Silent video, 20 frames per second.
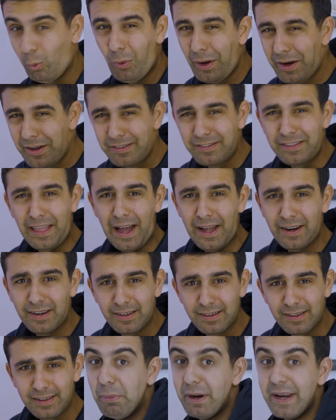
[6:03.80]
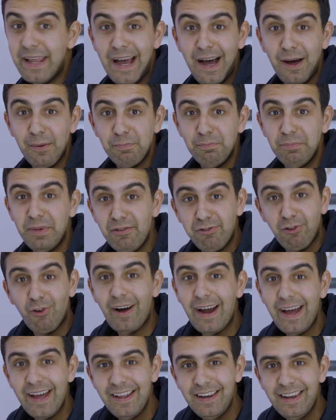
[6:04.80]
What is that? But yeah,
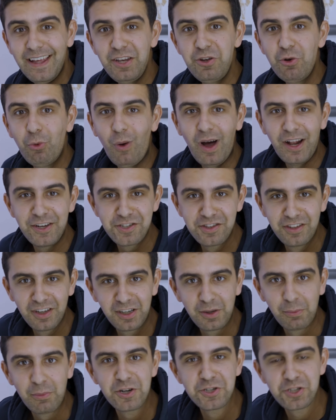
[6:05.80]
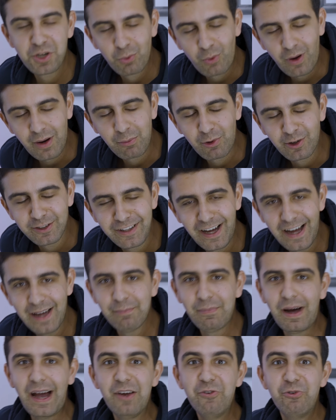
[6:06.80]
before I let you watch the commercial one more
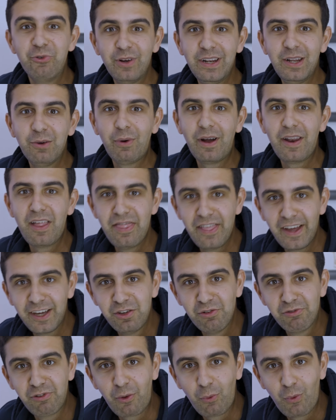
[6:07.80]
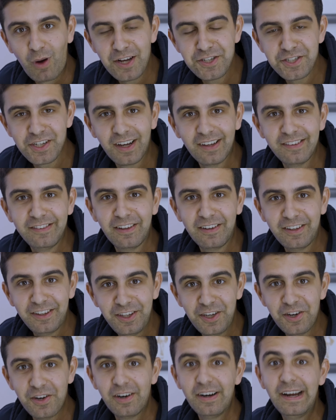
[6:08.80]
time, I really want to thank you for watching until
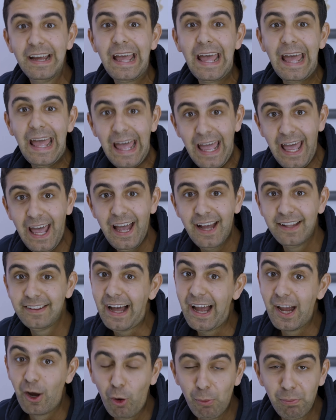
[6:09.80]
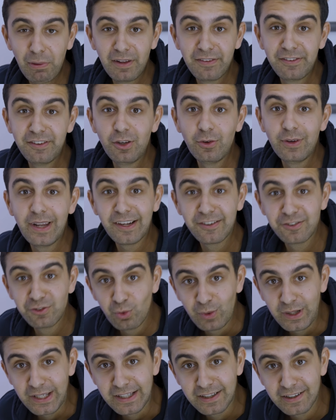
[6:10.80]
here, and I hope I'll see you
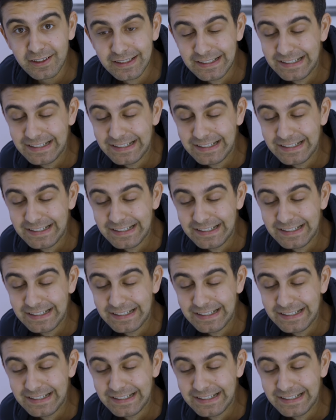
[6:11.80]
next week.